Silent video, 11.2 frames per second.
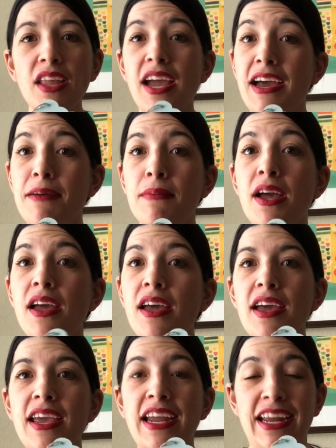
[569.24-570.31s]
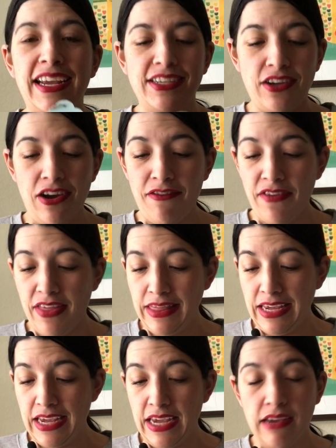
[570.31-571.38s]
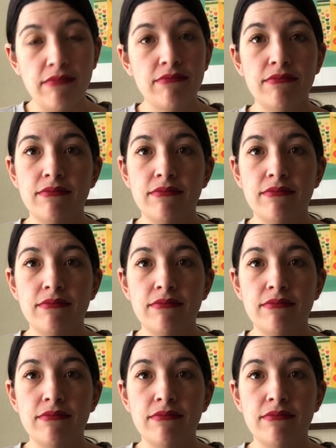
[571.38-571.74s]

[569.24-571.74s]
in each of the